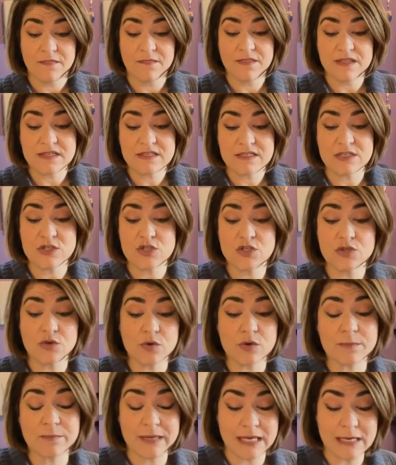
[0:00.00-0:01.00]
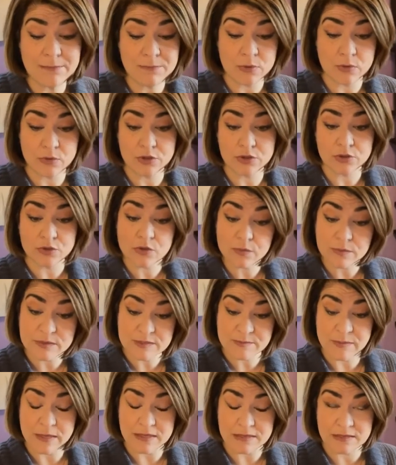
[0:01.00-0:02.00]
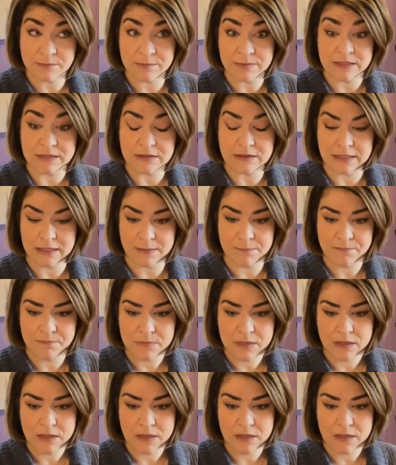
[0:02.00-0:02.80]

this is your people, your responsibility.